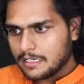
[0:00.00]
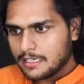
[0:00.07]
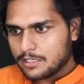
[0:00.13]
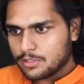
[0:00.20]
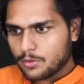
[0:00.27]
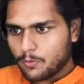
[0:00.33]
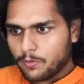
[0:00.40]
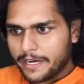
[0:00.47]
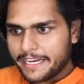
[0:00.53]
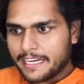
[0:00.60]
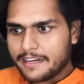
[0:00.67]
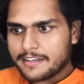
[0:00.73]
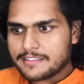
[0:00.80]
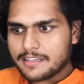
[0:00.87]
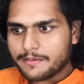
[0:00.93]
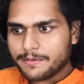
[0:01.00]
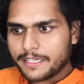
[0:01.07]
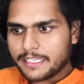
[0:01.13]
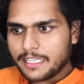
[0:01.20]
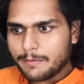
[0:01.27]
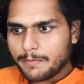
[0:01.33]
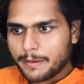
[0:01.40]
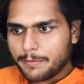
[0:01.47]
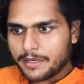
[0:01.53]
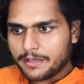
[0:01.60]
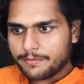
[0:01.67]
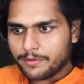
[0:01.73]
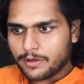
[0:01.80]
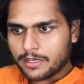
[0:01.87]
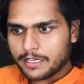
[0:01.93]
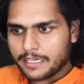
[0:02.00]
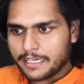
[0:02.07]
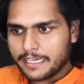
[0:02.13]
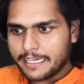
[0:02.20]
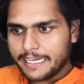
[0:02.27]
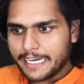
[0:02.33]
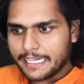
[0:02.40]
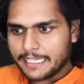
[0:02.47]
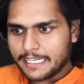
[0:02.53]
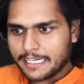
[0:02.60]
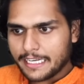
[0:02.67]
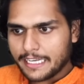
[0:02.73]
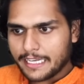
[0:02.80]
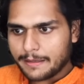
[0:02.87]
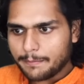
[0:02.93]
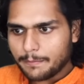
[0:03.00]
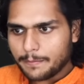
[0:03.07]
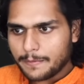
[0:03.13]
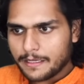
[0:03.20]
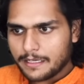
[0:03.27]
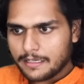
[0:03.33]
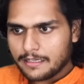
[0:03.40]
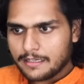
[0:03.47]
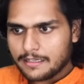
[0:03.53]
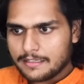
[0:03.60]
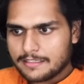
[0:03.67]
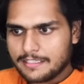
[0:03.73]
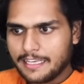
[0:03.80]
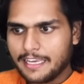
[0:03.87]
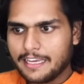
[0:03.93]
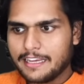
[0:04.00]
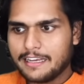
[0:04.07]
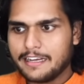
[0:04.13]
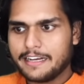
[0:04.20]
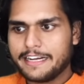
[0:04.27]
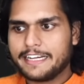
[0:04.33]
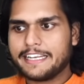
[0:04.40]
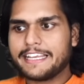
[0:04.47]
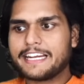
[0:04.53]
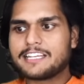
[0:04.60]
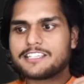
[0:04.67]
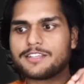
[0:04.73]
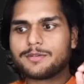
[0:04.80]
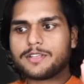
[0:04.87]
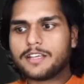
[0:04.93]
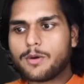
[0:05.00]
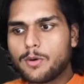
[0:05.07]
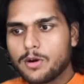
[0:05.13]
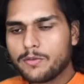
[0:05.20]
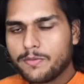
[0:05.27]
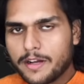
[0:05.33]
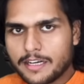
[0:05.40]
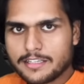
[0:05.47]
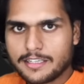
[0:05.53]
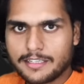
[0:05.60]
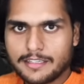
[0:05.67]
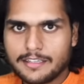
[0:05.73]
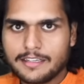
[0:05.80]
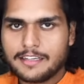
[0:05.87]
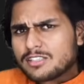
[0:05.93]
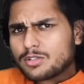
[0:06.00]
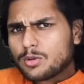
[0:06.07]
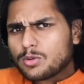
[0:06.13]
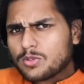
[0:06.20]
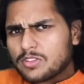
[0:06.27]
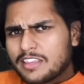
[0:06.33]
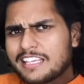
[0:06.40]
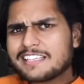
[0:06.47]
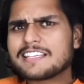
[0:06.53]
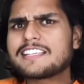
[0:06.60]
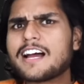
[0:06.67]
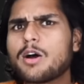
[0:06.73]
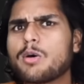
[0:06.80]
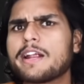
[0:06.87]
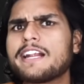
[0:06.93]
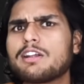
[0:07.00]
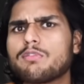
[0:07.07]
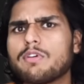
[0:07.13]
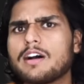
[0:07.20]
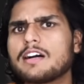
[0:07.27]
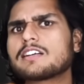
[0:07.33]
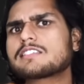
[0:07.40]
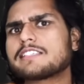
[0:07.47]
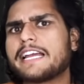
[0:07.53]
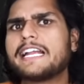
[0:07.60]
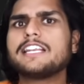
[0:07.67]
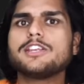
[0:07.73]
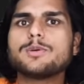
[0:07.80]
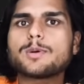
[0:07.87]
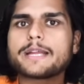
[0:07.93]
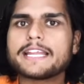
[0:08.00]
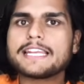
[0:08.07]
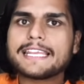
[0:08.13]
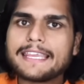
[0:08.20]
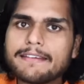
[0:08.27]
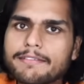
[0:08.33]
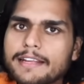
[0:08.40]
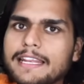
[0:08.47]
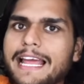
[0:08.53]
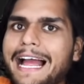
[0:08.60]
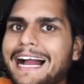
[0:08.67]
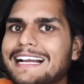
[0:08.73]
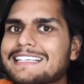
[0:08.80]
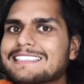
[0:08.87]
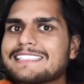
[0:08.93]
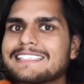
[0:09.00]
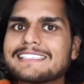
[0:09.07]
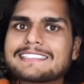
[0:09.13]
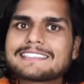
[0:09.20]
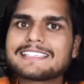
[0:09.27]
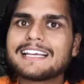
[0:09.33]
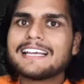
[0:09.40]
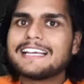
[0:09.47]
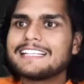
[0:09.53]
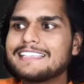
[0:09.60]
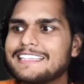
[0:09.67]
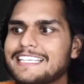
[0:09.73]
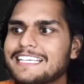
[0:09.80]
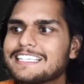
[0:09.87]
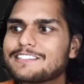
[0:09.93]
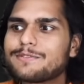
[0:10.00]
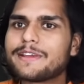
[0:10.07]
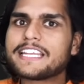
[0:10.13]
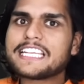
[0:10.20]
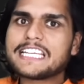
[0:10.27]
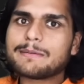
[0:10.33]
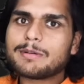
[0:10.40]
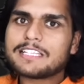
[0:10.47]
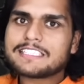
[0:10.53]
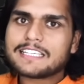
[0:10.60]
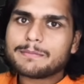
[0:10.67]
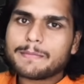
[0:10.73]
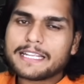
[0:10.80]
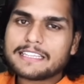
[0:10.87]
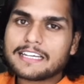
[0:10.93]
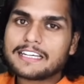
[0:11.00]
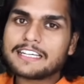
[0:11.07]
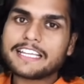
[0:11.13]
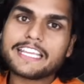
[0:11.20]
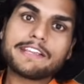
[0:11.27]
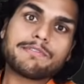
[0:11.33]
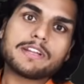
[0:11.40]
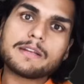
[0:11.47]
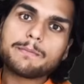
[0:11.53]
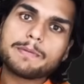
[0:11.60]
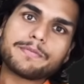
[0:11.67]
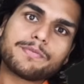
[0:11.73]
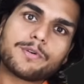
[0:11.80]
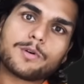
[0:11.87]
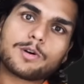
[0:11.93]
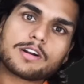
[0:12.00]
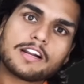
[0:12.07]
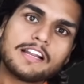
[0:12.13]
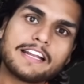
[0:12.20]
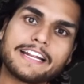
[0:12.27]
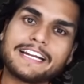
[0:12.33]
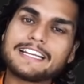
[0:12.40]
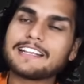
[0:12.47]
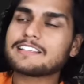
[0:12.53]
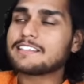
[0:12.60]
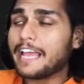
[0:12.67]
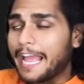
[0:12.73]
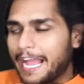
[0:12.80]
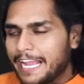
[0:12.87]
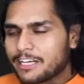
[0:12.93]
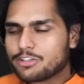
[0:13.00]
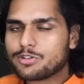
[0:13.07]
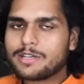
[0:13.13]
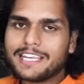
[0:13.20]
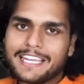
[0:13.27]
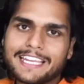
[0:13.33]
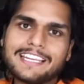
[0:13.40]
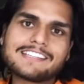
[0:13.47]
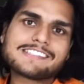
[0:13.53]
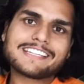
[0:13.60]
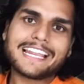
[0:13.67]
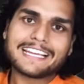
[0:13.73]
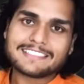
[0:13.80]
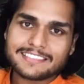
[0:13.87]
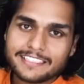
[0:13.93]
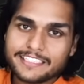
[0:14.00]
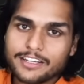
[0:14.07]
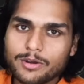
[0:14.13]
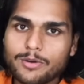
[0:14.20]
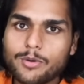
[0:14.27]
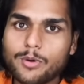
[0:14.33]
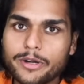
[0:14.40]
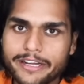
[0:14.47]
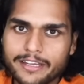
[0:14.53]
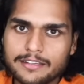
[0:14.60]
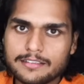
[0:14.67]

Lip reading: so while reserving the memory for getName, see, it gets you the whole function. So this is how it works, and you can even access these variables and method even before it is actually initialized in your code.